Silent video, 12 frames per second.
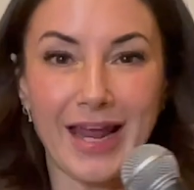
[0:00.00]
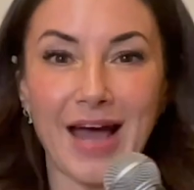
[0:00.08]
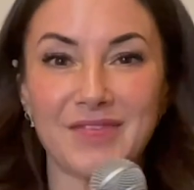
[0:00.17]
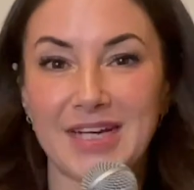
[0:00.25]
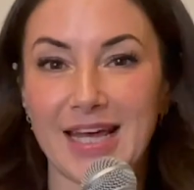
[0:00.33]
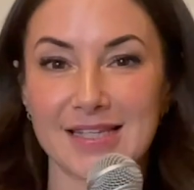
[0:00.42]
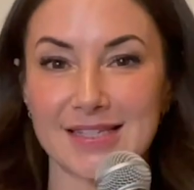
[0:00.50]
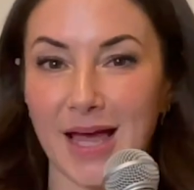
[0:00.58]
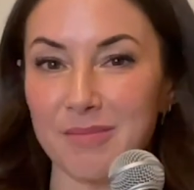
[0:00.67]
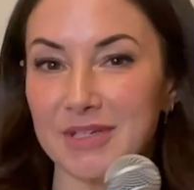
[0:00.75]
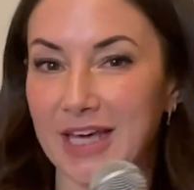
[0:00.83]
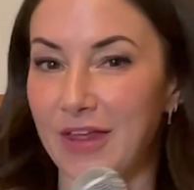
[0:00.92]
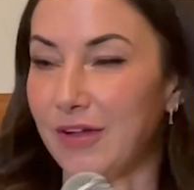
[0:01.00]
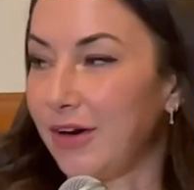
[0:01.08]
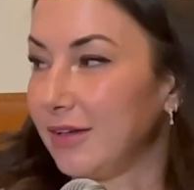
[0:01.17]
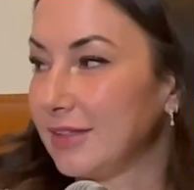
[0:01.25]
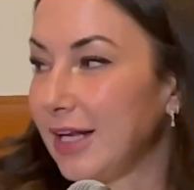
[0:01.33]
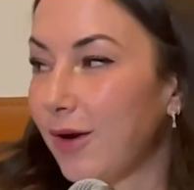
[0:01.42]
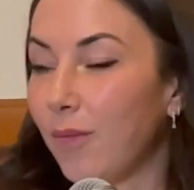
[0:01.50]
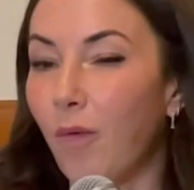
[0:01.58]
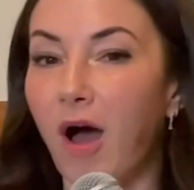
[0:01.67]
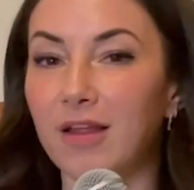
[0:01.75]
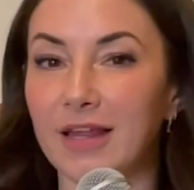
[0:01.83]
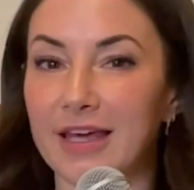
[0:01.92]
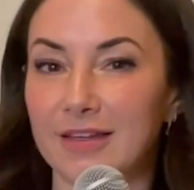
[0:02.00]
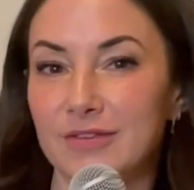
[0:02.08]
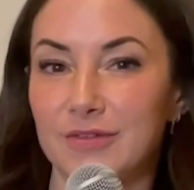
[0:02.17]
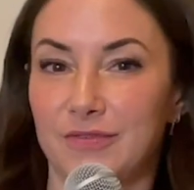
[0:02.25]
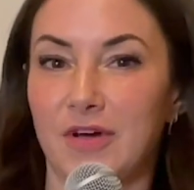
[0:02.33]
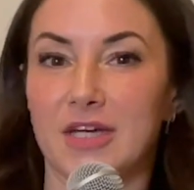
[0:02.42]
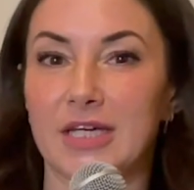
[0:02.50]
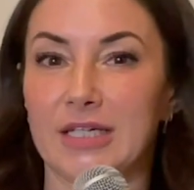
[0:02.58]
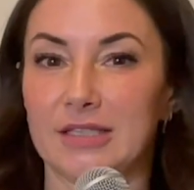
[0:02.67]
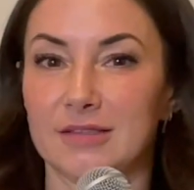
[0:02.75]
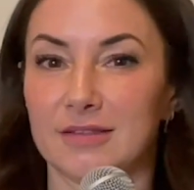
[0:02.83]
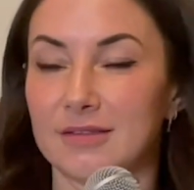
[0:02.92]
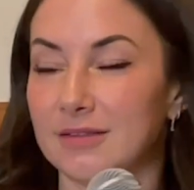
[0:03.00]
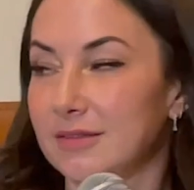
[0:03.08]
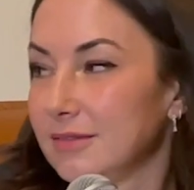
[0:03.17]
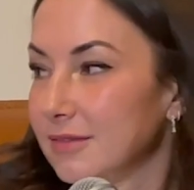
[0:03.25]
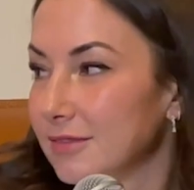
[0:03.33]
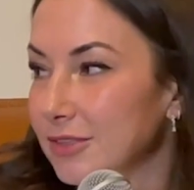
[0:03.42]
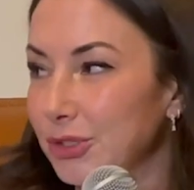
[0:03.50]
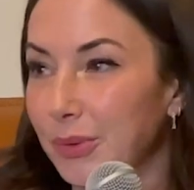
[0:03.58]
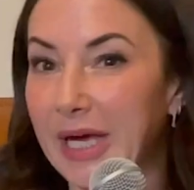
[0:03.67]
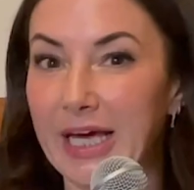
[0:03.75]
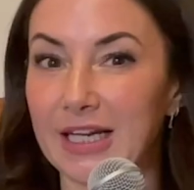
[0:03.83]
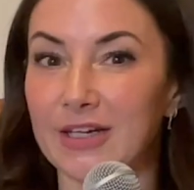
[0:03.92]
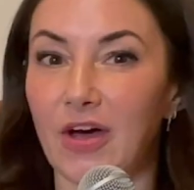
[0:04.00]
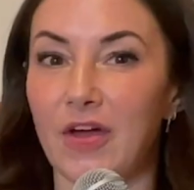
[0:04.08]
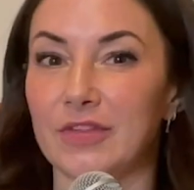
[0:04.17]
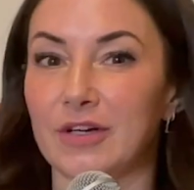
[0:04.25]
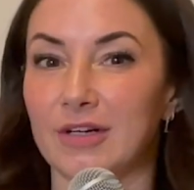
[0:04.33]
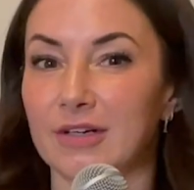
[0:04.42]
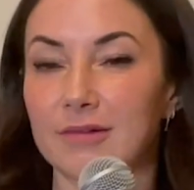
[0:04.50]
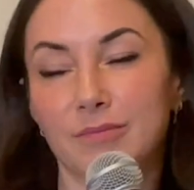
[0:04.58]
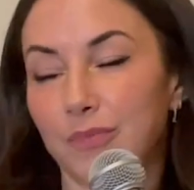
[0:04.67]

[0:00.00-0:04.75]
to have a nice time together. They don't want like to fucking you hitting on their